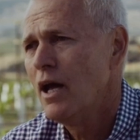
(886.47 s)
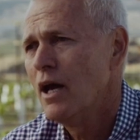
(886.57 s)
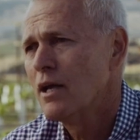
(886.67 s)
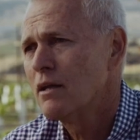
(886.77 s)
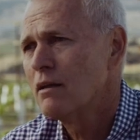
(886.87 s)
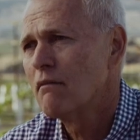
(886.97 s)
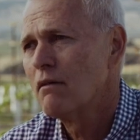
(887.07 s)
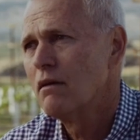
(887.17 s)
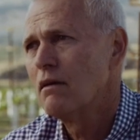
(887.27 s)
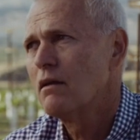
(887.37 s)
And
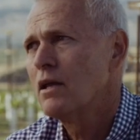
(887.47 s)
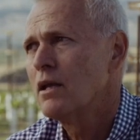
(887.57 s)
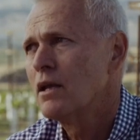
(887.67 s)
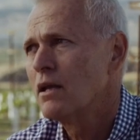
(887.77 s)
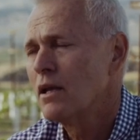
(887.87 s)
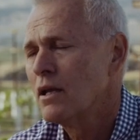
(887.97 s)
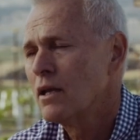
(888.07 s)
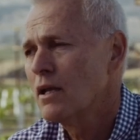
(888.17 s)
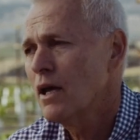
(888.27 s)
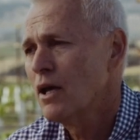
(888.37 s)

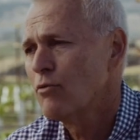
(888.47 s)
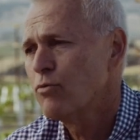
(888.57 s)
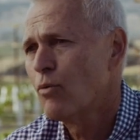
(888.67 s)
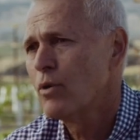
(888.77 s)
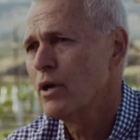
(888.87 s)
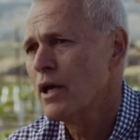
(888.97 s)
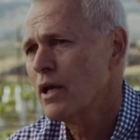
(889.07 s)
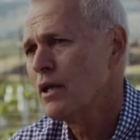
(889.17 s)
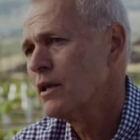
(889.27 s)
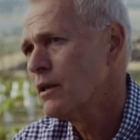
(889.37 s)
in California
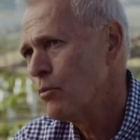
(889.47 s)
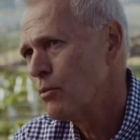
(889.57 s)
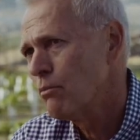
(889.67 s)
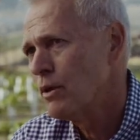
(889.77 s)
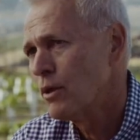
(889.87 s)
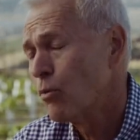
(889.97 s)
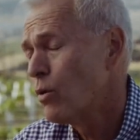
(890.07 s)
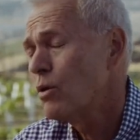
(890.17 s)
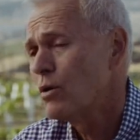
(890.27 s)
and in the